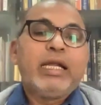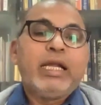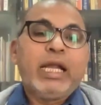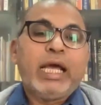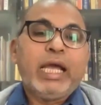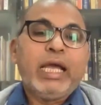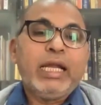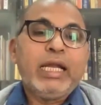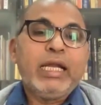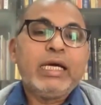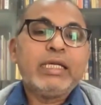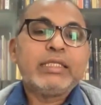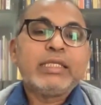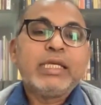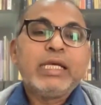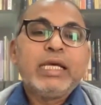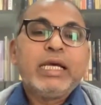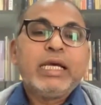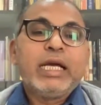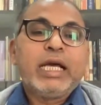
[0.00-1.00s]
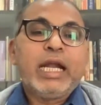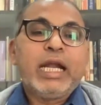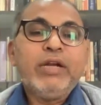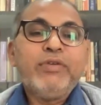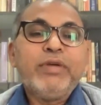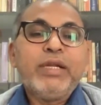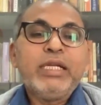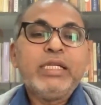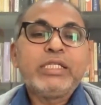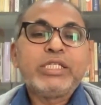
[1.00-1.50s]
Nayanars,
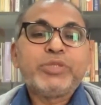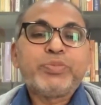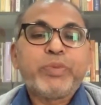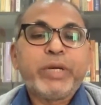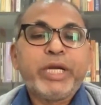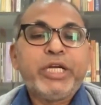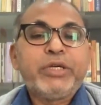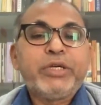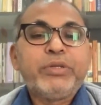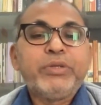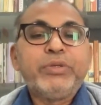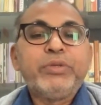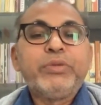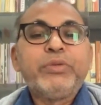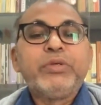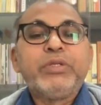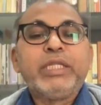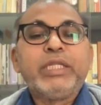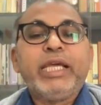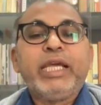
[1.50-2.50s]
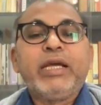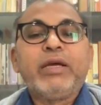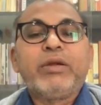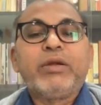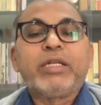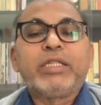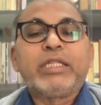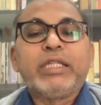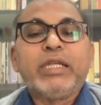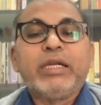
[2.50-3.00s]
gradually spread to the
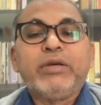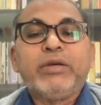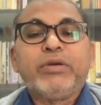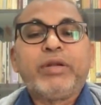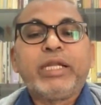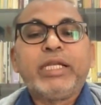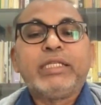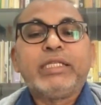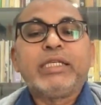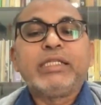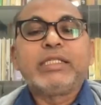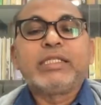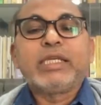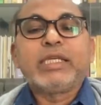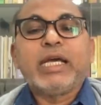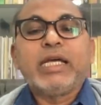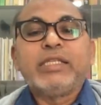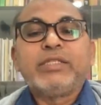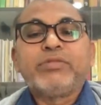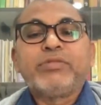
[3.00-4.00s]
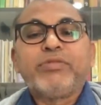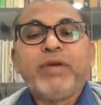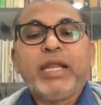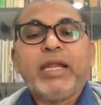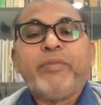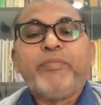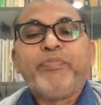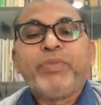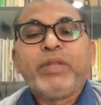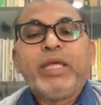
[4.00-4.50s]
Telugu regions as
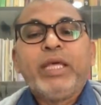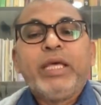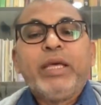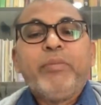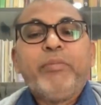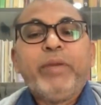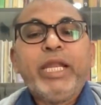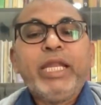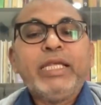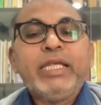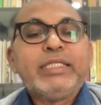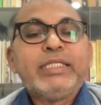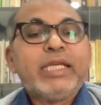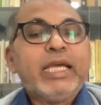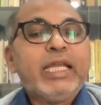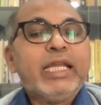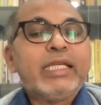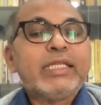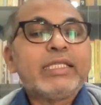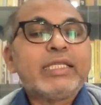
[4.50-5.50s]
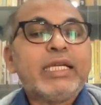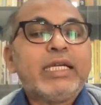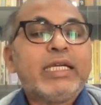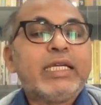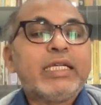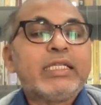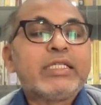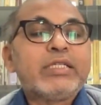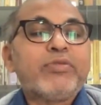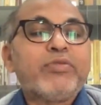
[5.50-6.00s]
well. Many Jaina
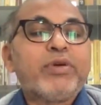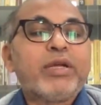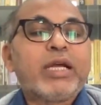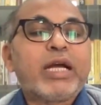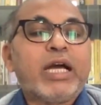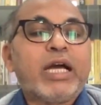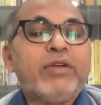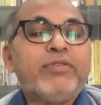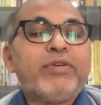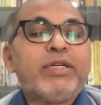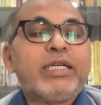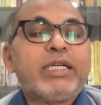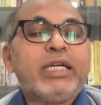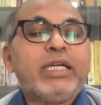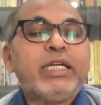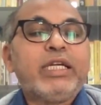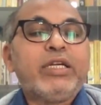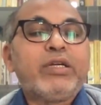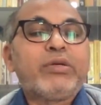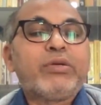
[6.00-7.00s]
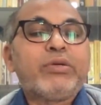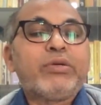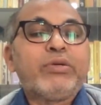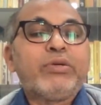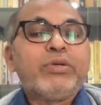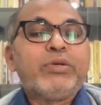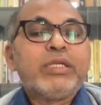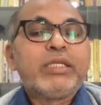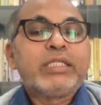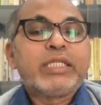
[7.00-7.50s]
centers were converted
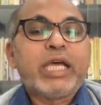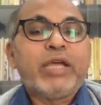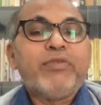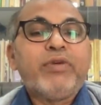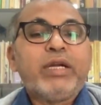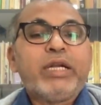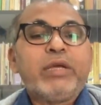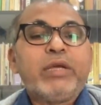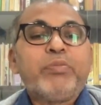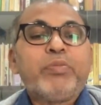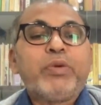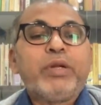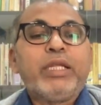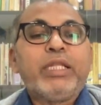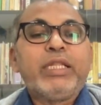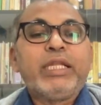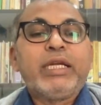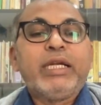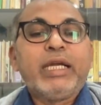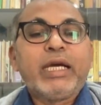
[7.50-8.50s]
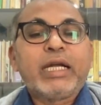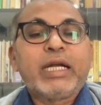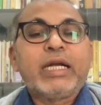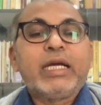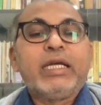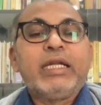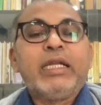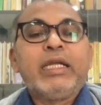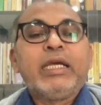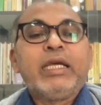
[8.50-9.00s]
into Saiva temple in the
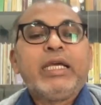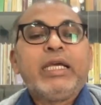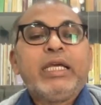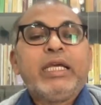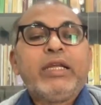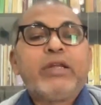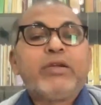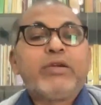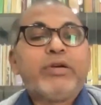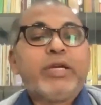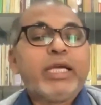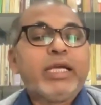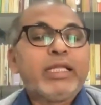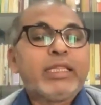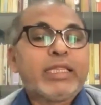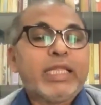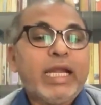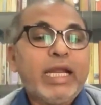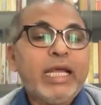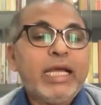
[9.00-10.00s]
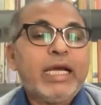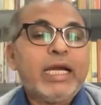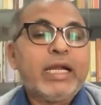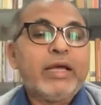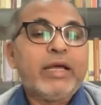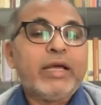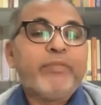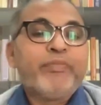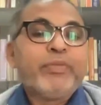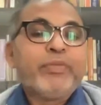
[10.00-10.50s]
Deccan, including
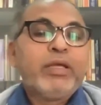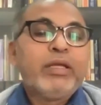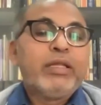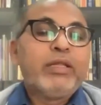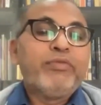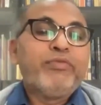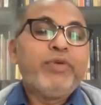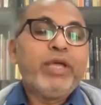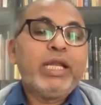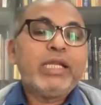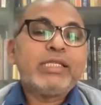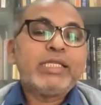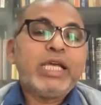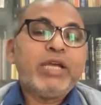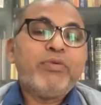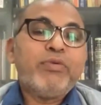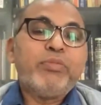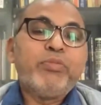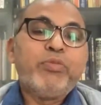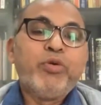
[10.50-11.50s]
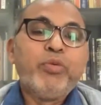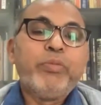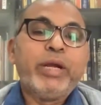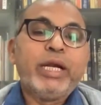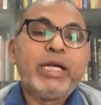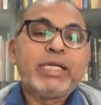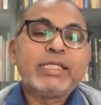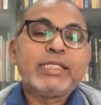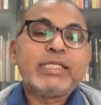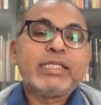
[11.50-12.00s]
Telangana. The Vira Saiva
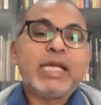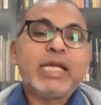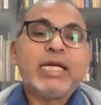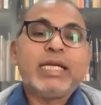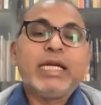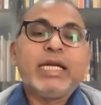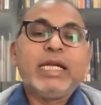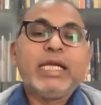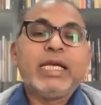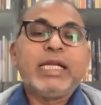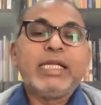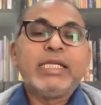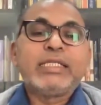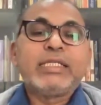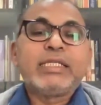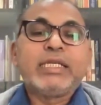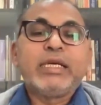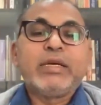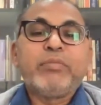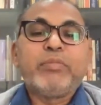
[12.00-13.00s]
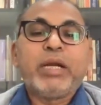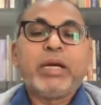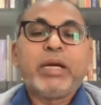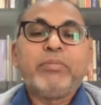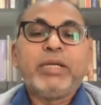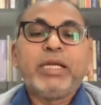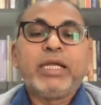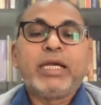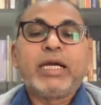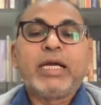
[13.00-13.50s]
movement started against
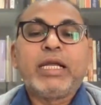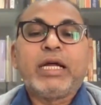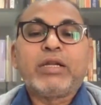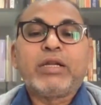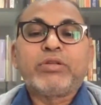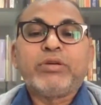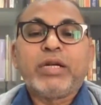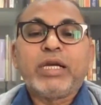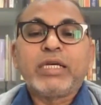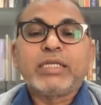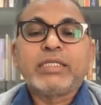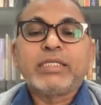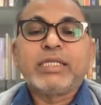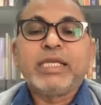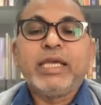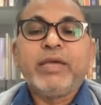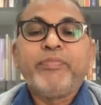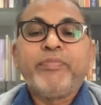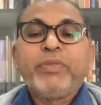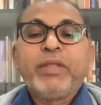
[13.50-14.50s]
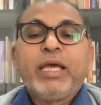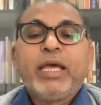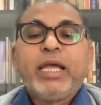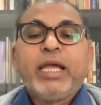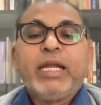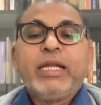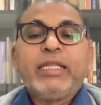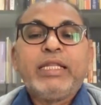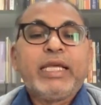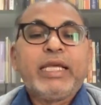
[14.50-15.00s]
Brahminical orthodoxy
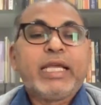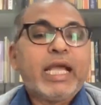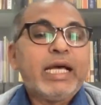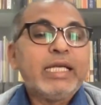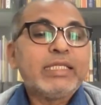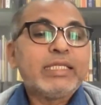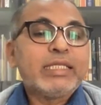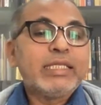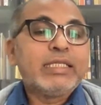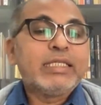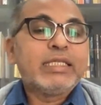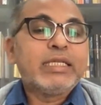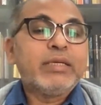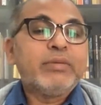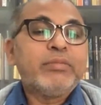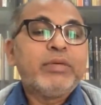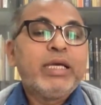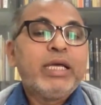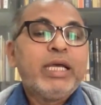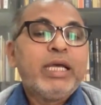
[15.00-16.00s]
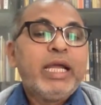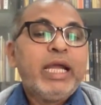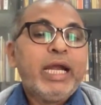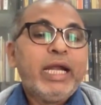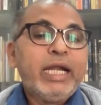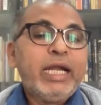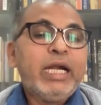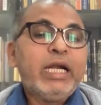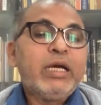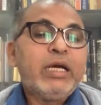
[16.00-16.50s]
and the caste system,
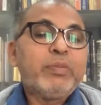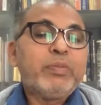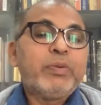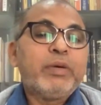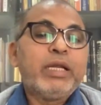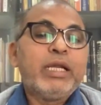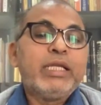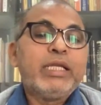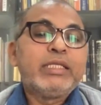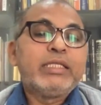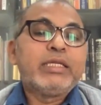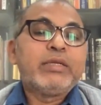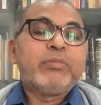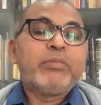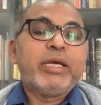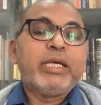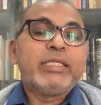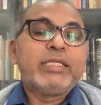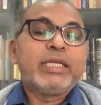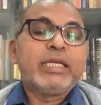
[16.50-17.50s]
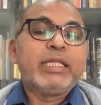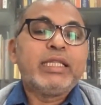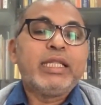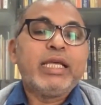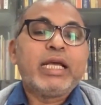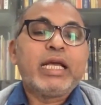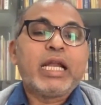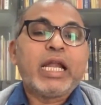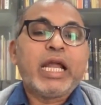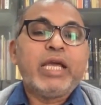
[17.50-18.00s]
ended up legitimizing
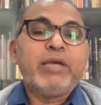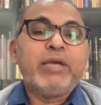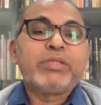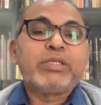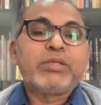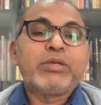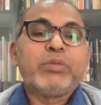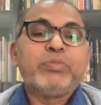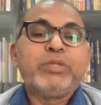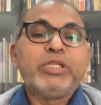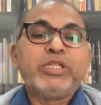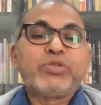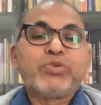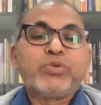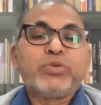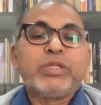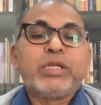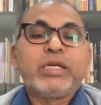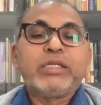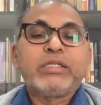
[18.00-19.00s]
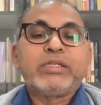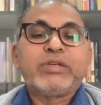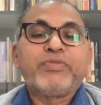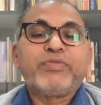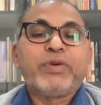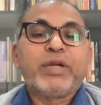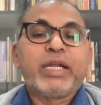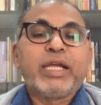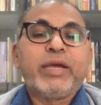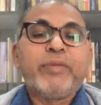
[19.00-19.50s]
the claims of the Sudras
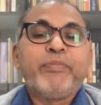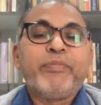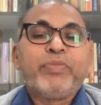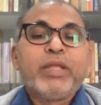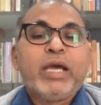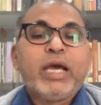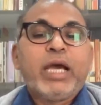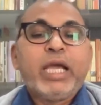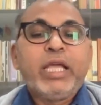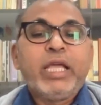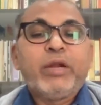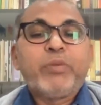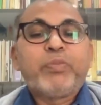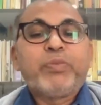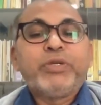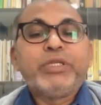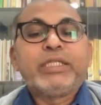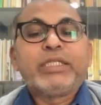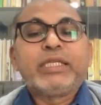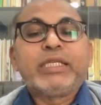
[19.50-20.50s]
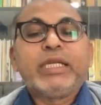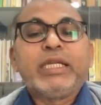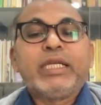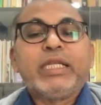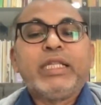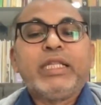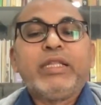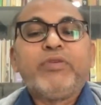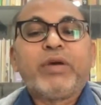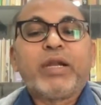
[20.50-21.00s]
for a higher position
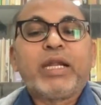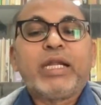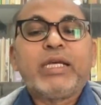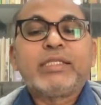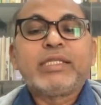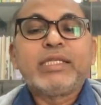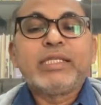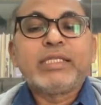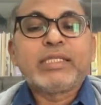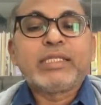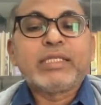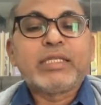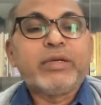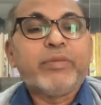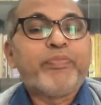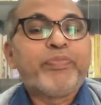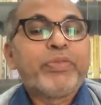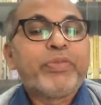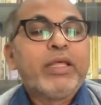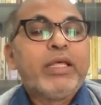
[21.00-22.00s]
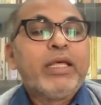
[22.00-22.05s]
in the Varna system.